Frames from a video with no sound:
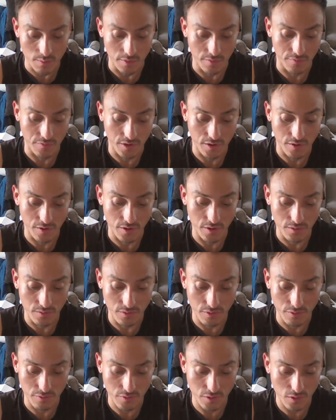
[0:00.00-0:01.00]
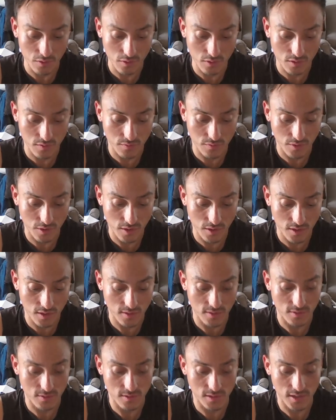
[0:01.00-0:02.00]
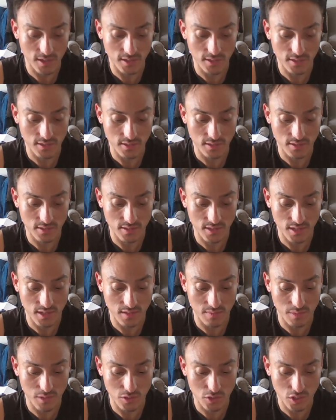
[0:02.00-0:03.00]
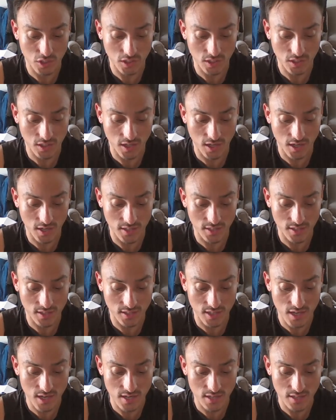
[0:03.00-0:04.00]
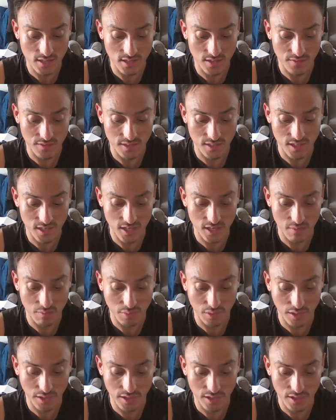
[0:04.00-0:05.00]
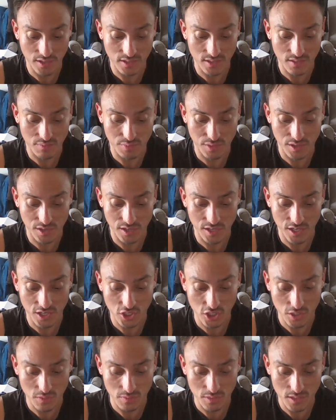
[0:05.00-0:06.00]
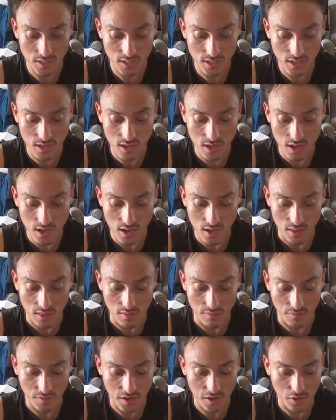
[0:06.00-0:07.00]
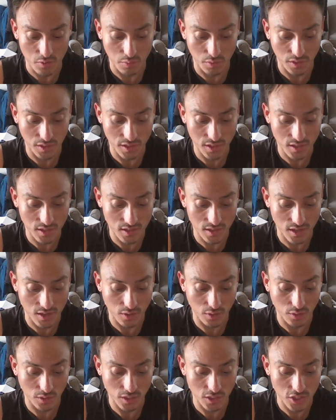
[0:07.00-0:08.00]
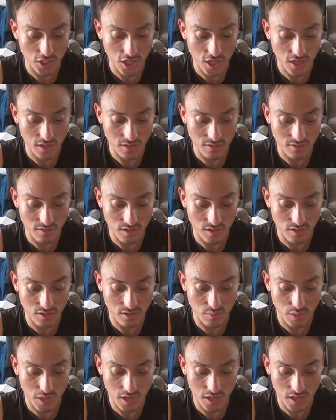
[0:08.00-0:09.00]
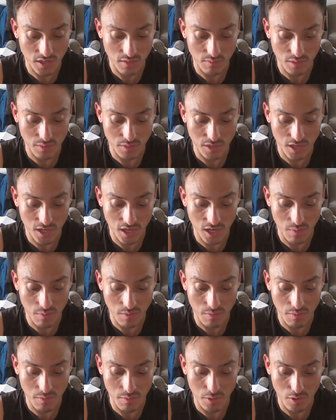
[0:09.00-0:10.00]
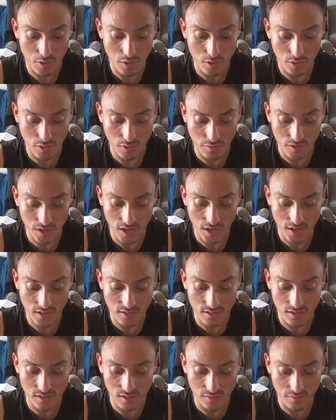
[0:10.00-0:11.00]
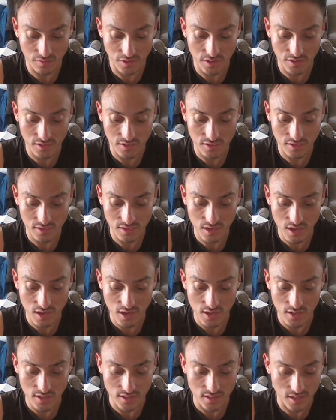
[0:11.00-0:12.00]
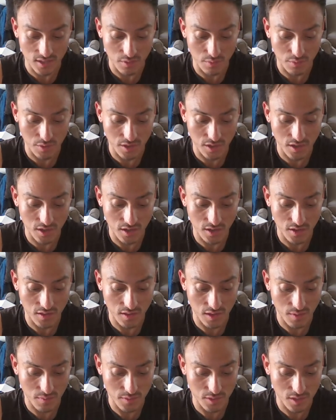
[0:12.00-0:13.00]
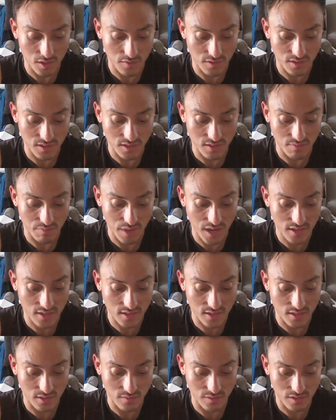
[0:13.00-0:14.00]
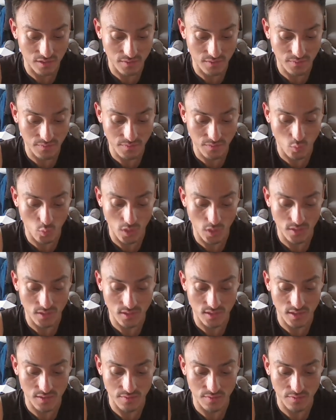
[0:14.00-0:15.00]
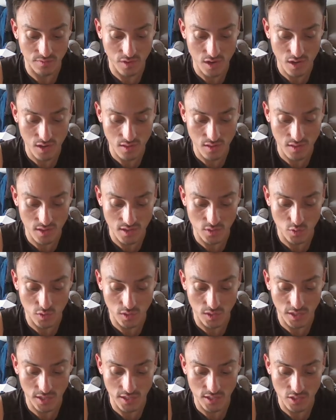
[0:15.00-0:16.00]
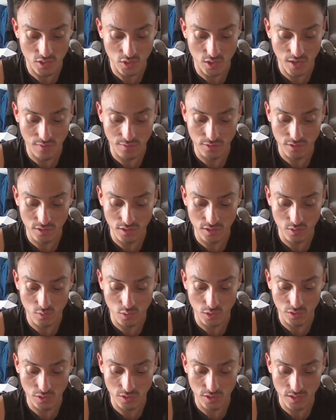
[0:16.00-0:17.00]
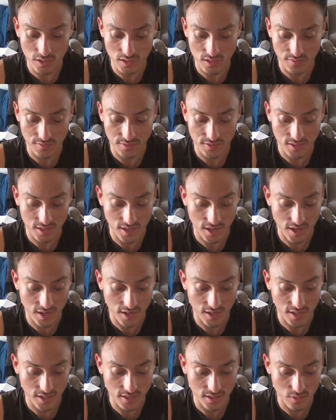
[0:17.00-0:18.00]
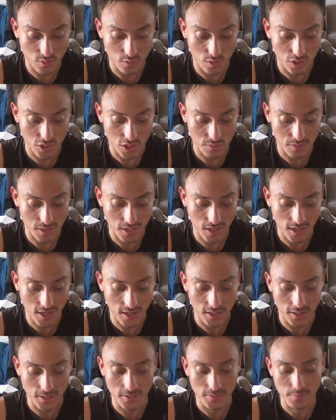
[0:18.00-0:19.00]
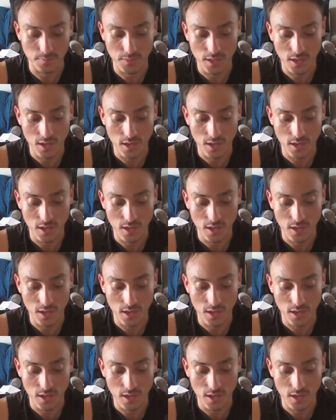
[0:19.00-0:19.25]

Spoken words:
But Pharaoh refused to free the Israelites and set in motion God's 10 devastating plagues upon Egypt. The final plague not only changed Pharaoh's mind, but became a memorial of God's deliverance. Celebrated in the observance of Passover, once set free, the Israelites traveled to the wilderness of Sinai to worship God.